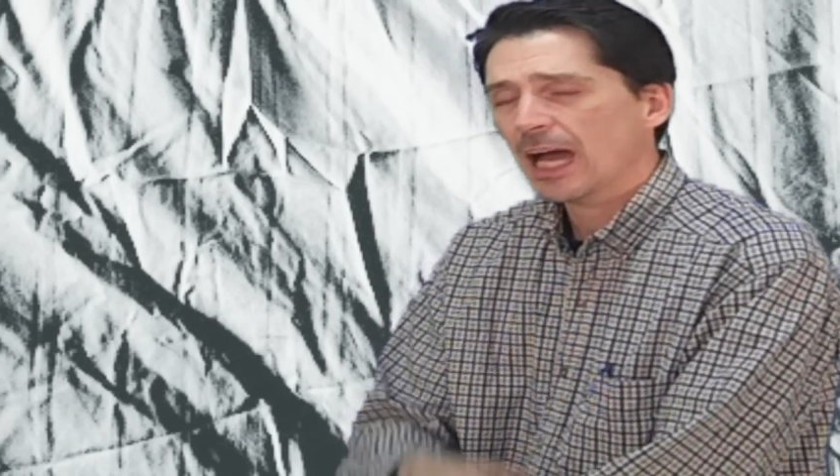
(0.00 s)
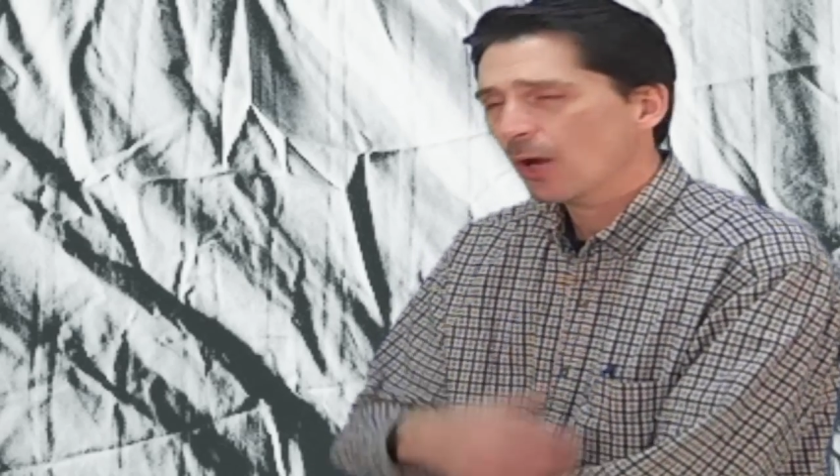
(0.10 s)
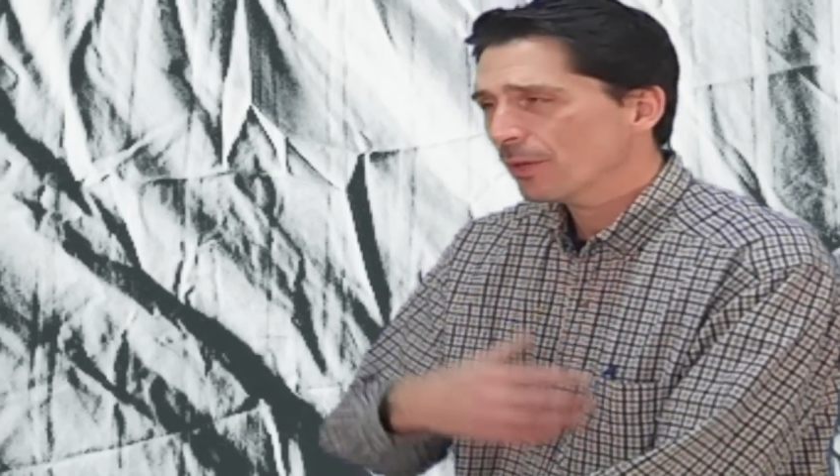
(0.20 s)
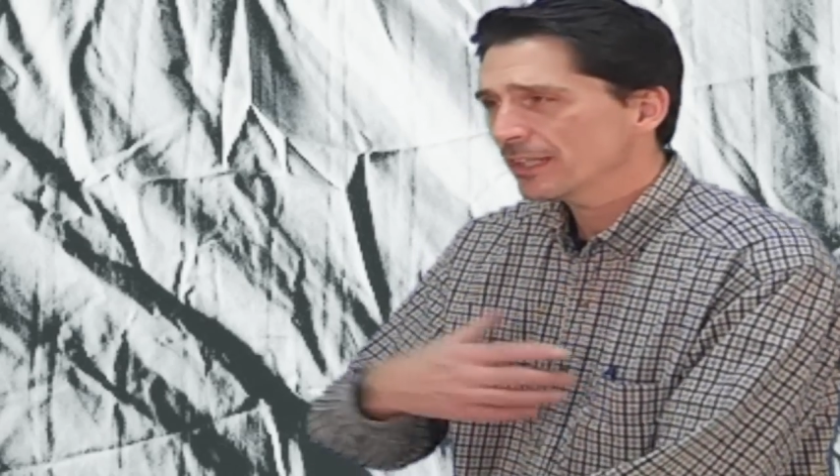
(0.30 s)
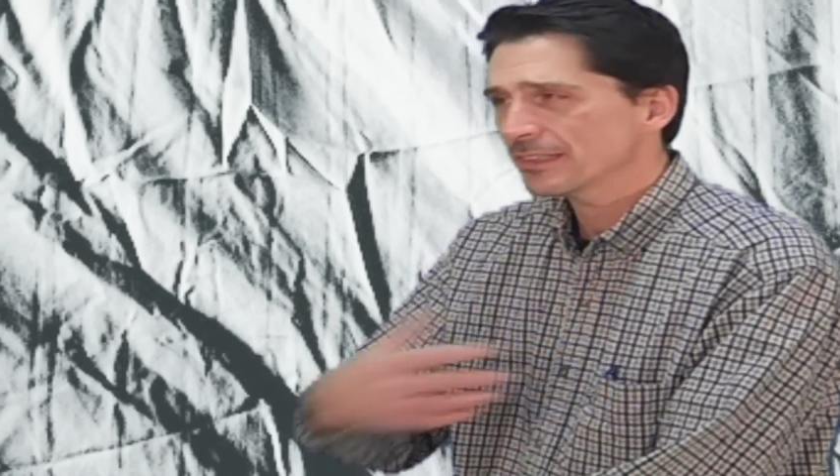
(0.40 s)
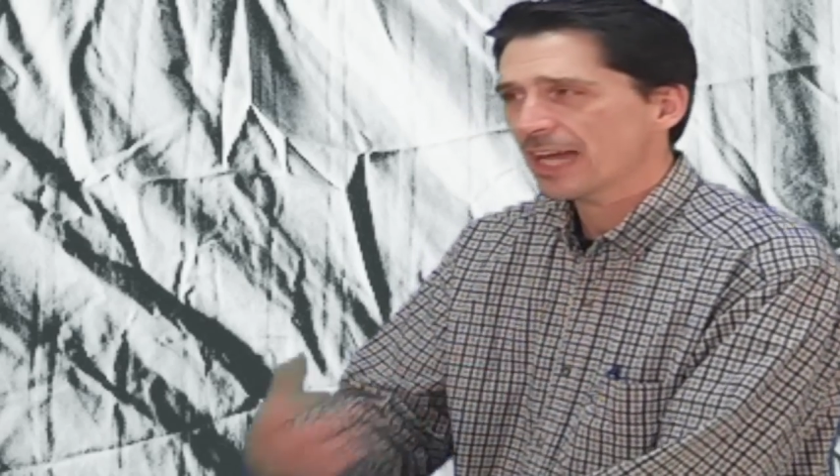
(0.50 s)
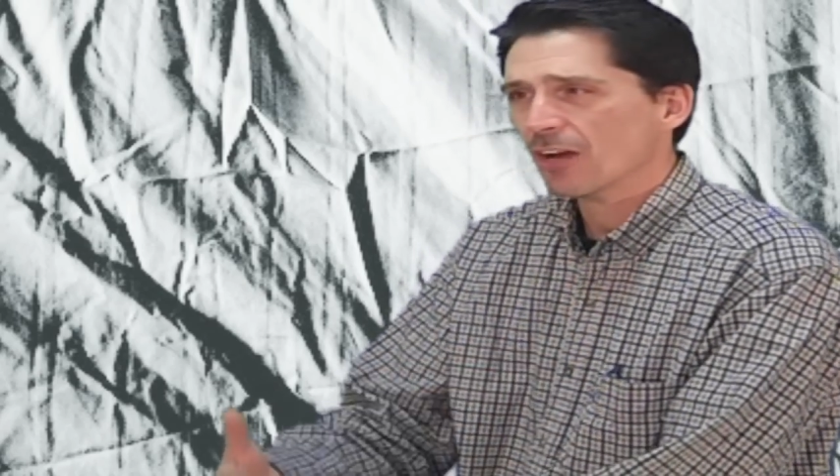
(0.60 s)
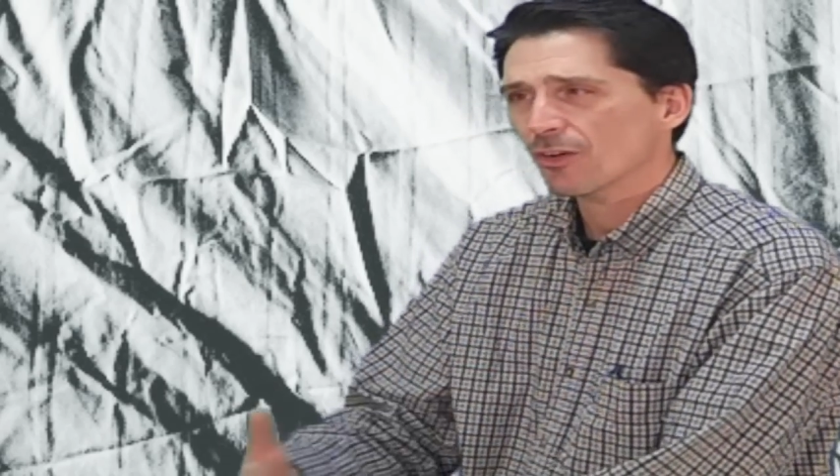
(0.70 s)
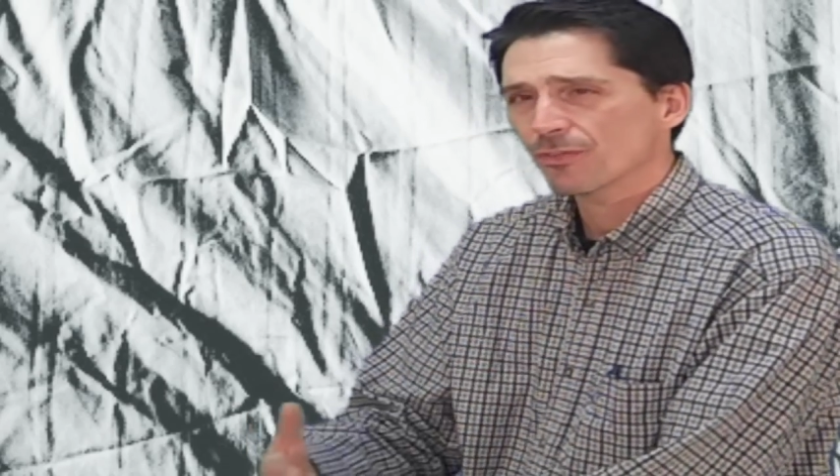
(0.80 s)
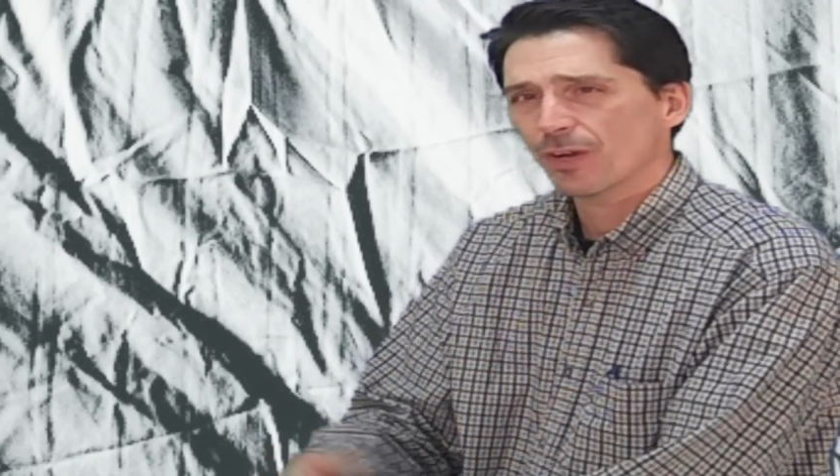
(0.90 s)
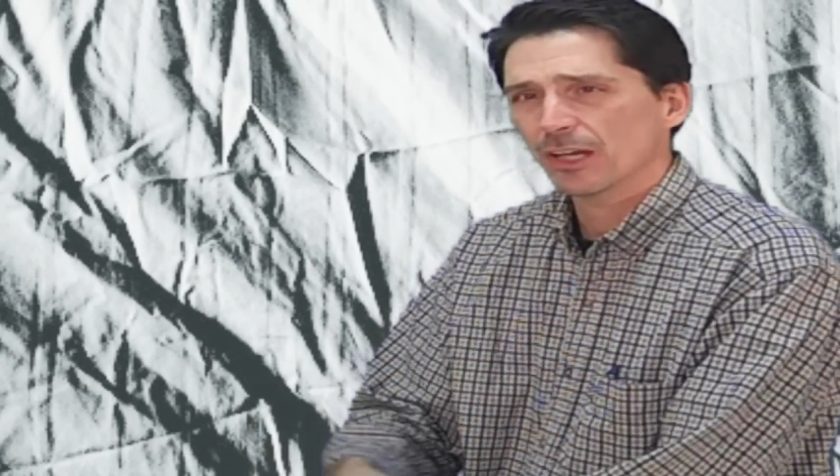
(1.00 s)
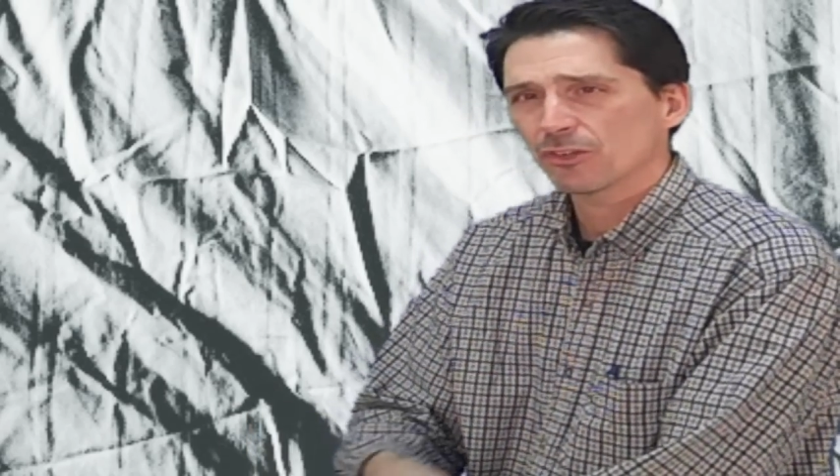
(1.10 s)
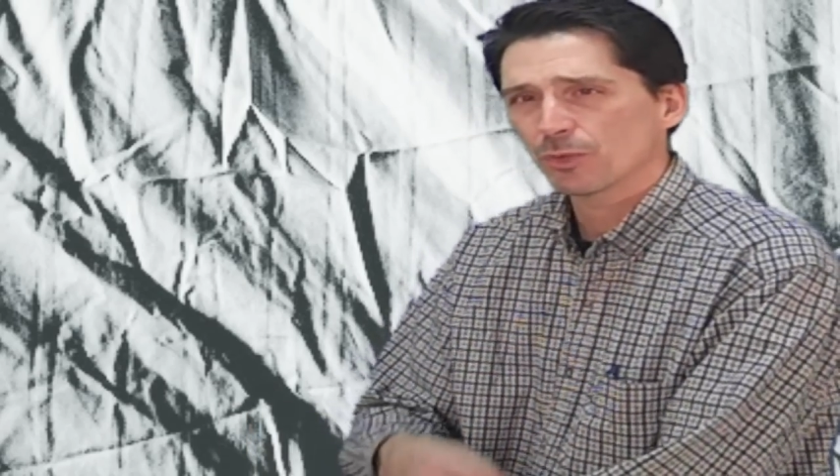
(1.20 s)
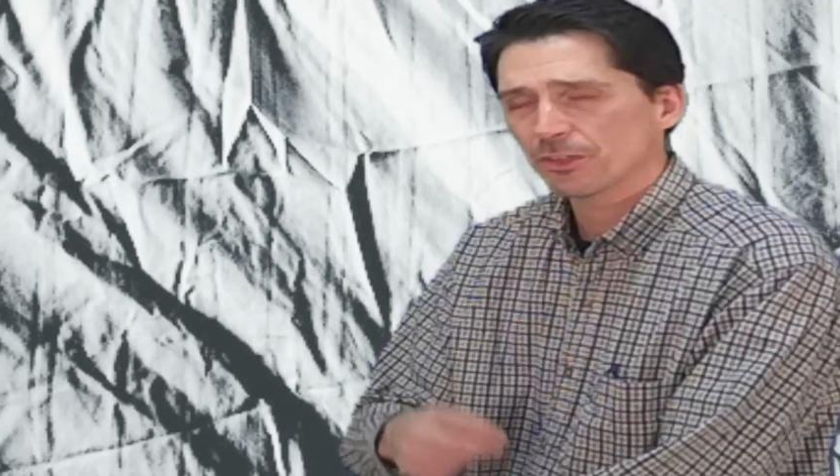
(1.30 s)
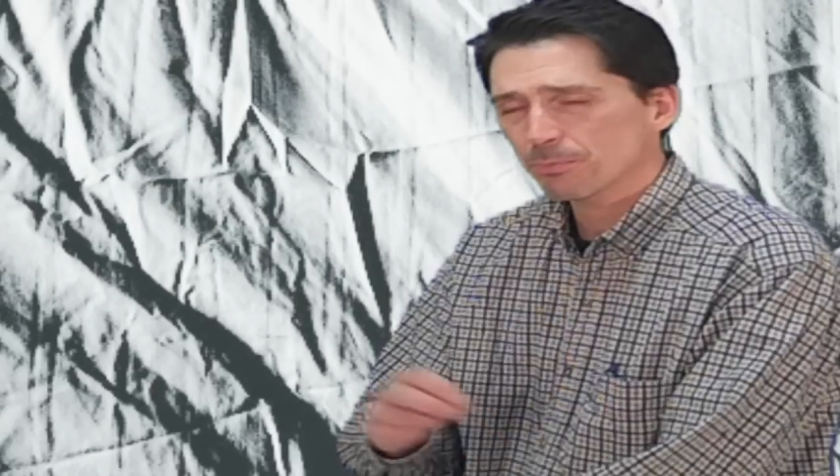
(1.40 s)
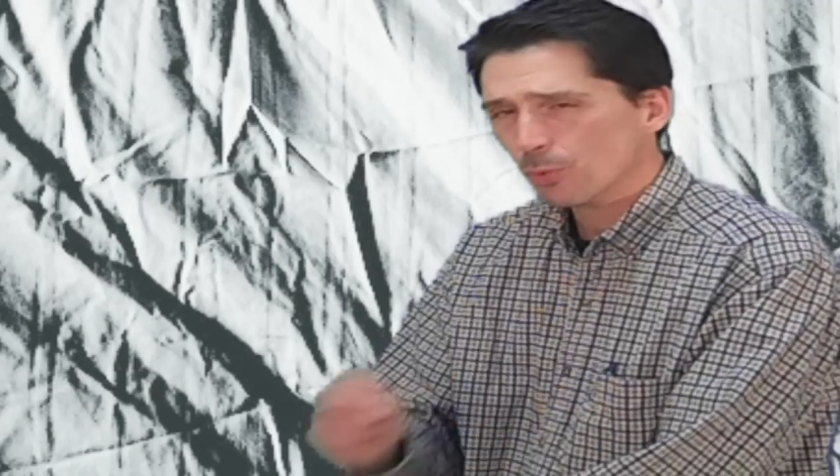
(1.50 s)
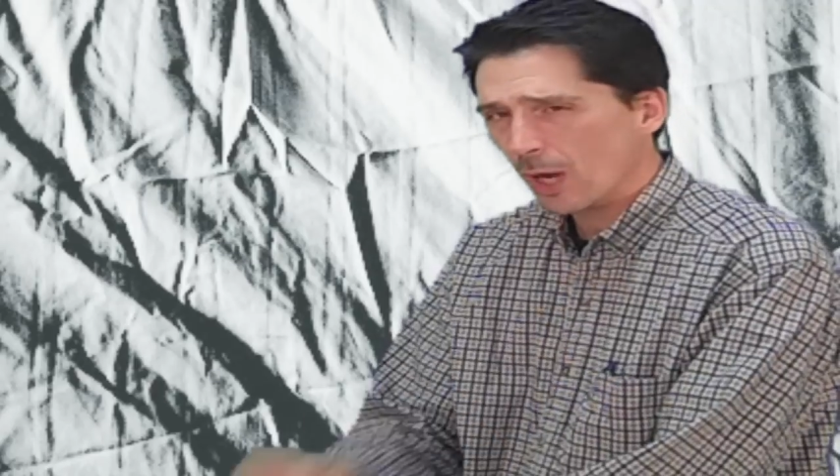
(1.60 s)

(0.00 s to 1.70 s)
how his sacrifice was